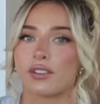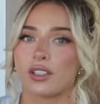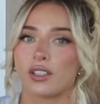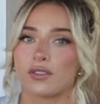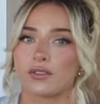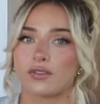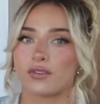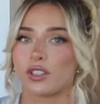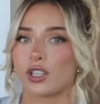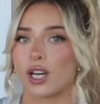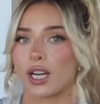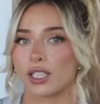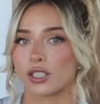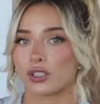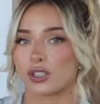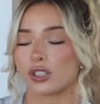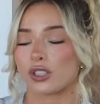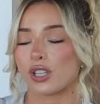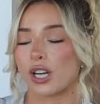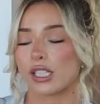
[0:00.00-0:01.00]
and if you're
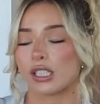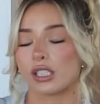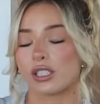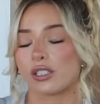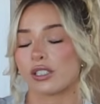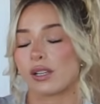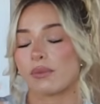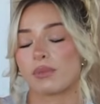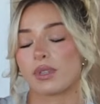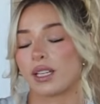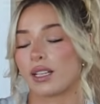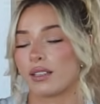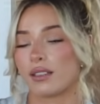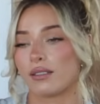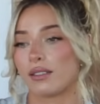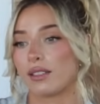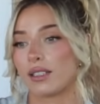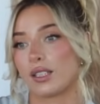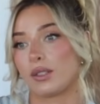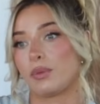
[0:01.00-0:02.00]
extra stressed or
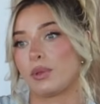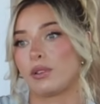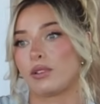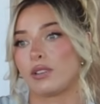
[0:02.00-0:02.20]
something, that could be